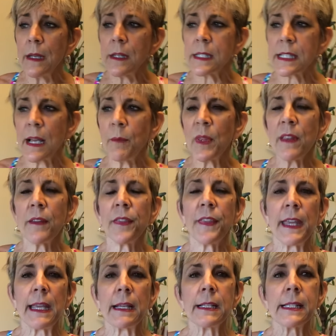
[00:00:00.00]
Some of the
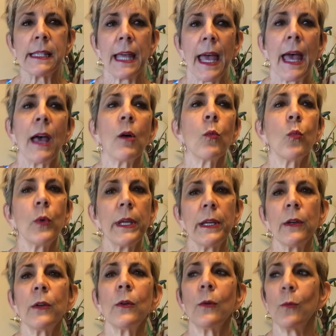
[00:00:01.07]
things that
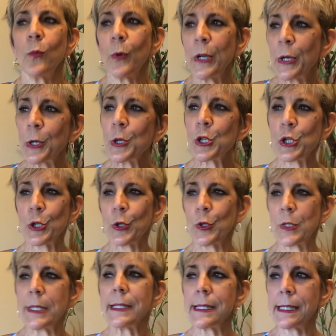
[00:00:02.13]
we're
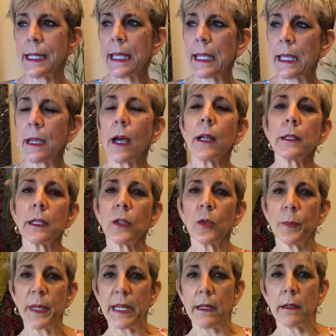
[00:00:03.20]
sure to see a
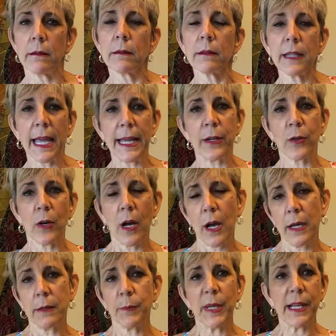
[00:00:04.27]
little bit later
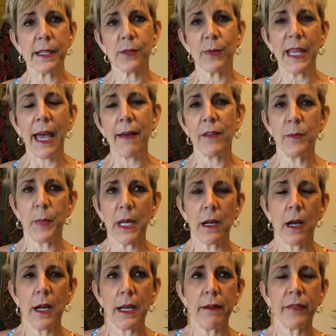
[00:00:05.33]
on because we haven't been
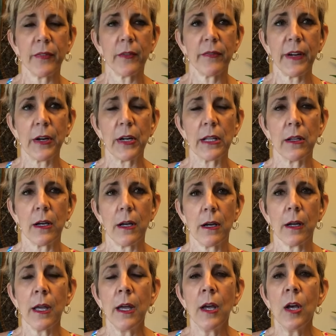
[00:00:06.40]
on it for very
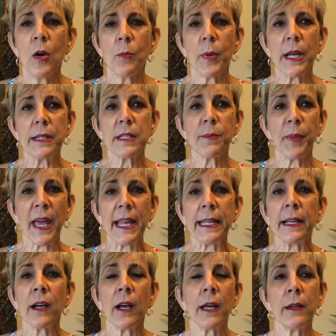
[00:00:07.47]
long. But
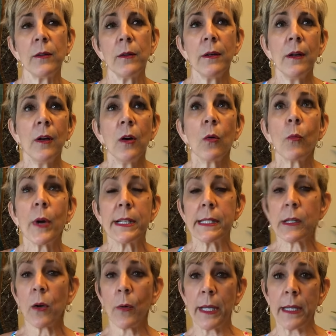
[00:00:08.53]
depending on
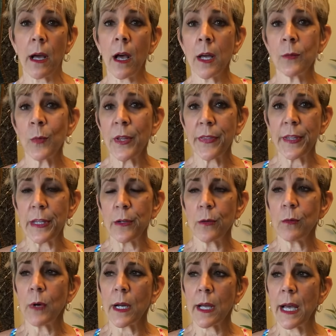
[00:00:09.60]
what's going on with
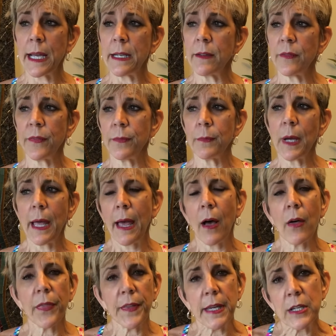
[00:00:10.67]
you, what kind of
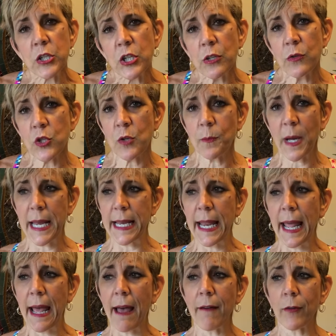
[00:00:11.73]
health issues you might
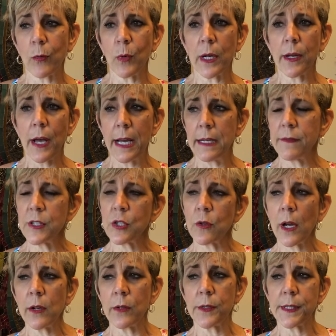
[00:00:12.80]
have, or what kind of
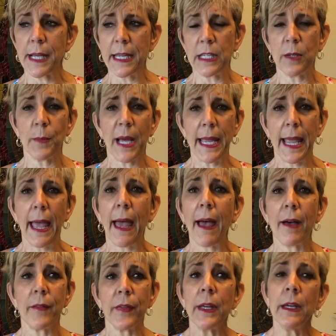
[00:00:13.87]
struggles that you might
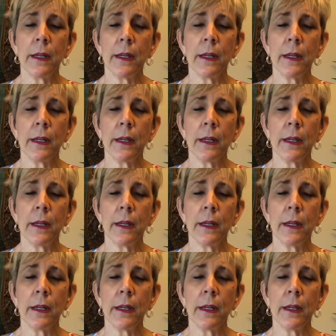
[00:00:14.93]
have,